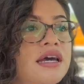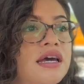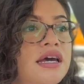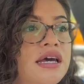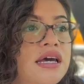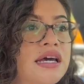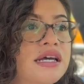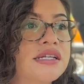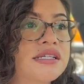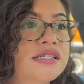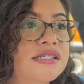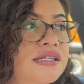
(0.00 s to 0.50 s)

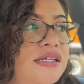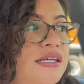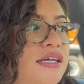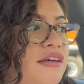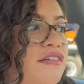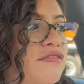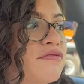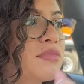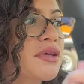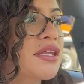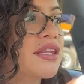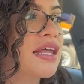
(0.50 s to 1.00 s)
It doesn't
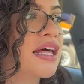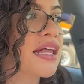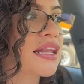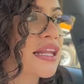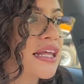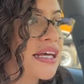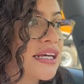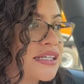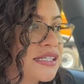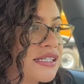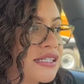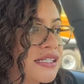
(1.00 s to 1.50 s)
give me that
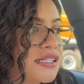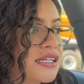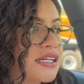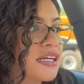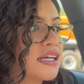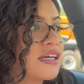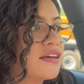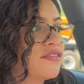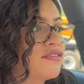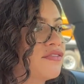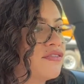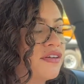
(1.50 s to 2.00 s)
like
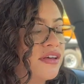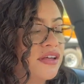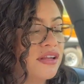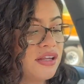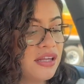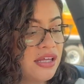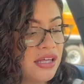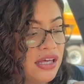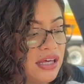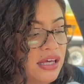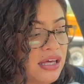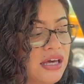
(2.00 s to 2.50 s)
sticky
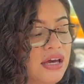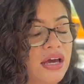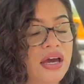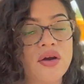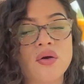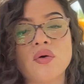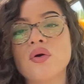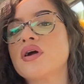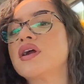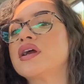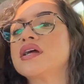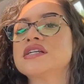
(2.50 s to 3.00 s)
feeling,
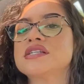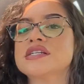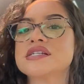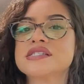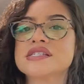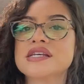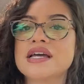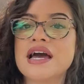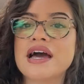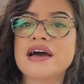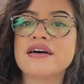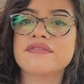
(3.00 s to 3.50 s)
or it
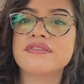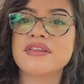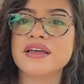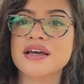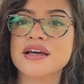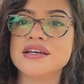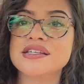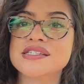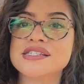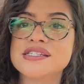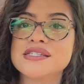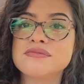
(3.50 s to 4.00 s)
doesn't have like
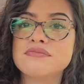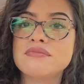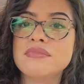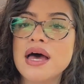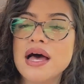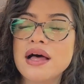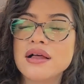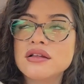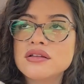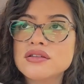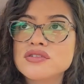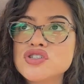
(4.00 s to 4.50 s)
a
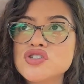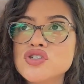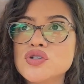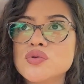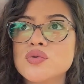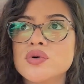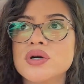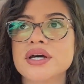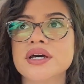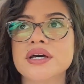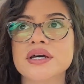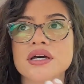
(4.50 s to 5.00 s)
smell
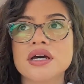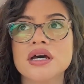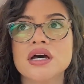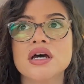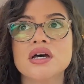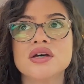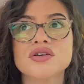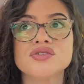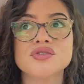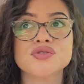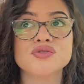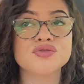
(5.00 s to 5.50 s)
to it.
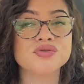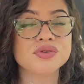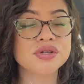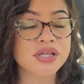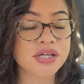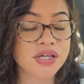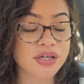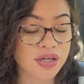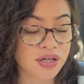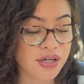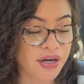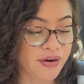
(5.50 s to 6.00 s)
So it's
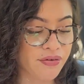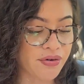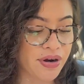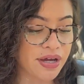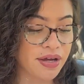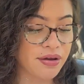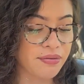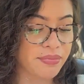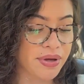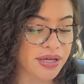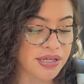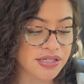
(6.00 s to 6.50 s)
really good. I
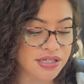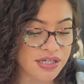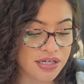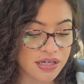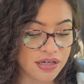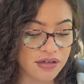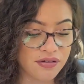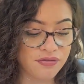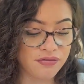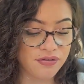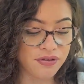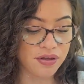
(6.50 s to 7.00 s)
recommend it
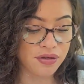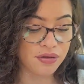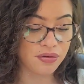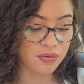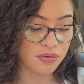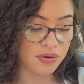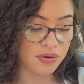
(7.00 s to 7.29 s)
if you